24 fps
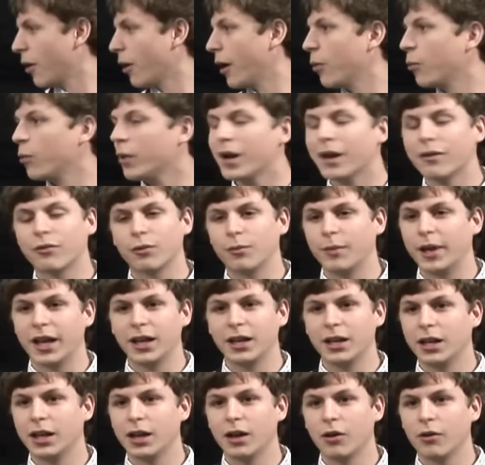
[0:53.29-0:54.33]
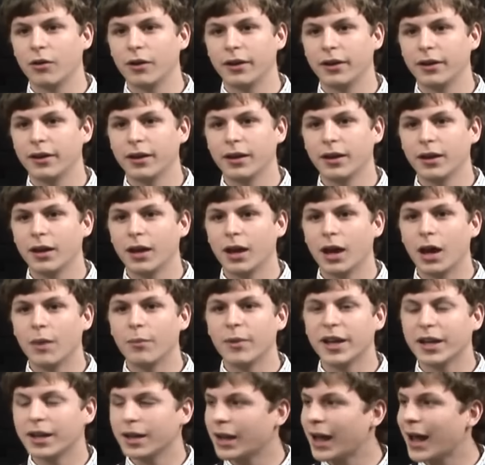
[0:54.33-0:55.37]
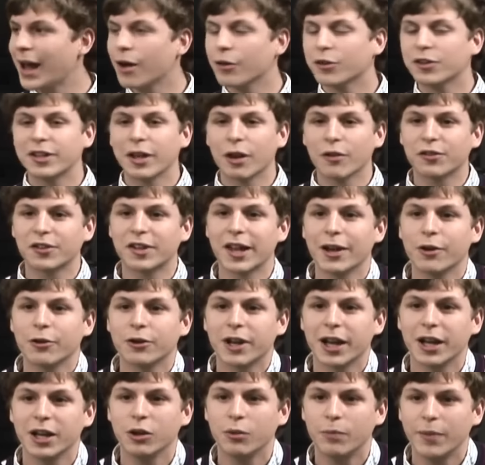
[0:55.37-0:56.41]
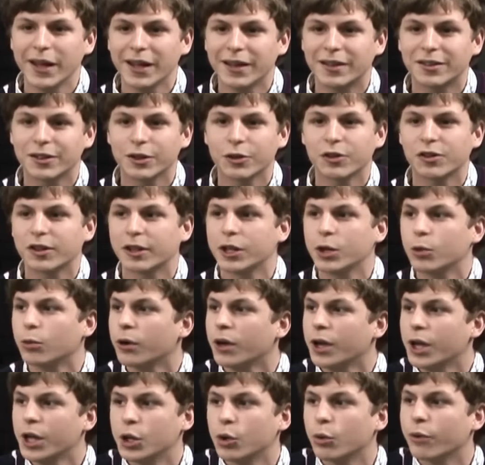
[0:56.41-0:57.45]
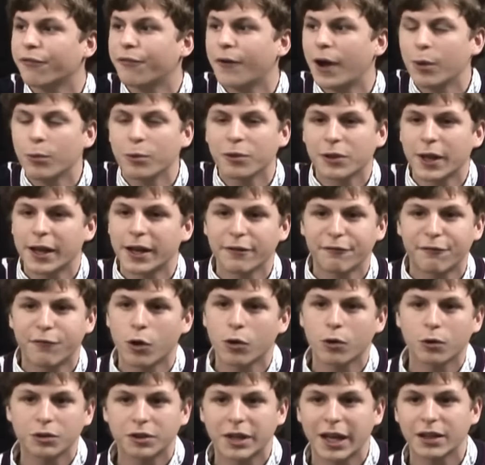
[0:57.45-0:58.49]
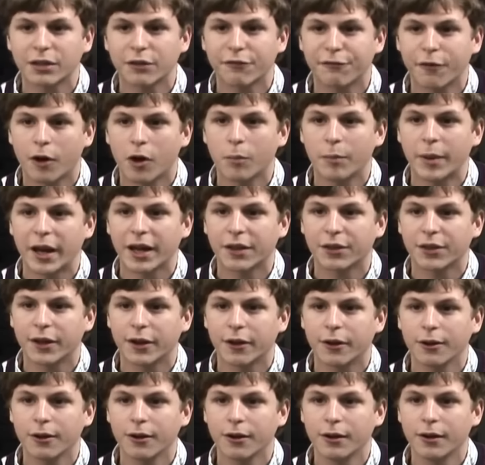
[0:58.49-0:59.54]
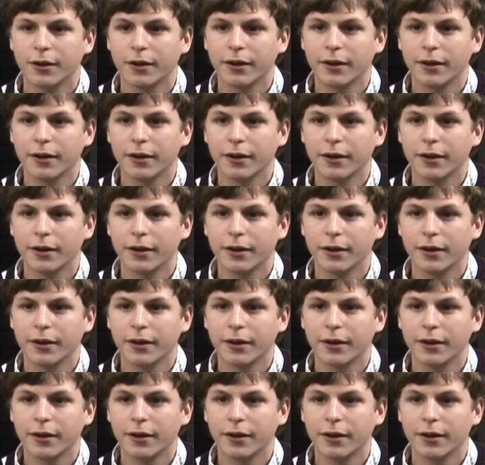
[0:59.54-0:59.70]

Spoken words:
All right, whatever, man. You know, I mean, how self-centered can you be? Seriously, you were fine with letting Fogel take the fall back there.